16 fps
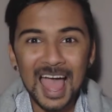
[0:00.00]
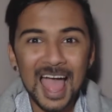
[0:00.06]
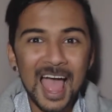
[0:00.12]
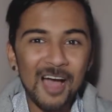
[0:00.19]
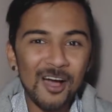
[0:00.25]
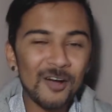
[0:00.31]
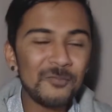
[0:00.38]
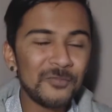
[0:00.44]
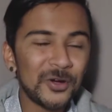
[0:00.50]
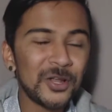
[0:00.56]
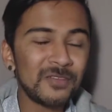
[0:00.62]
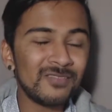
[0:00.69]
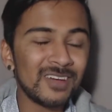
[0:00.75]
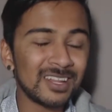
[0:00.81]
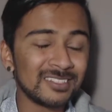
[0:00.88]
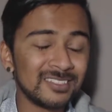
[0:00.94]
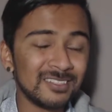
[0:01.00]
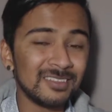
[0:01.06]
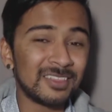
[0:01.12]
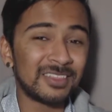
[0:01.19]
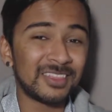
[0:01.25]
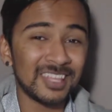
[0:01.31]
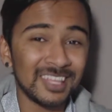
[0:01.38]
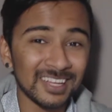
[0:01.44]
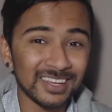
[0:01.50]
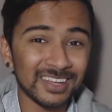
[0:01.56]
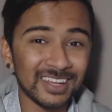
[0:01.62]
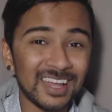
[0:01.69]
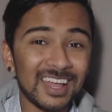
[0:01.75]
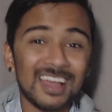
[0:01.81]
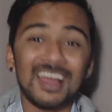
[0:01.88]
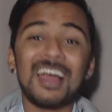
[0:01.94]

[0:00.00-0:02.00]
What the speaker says: how motivated do you think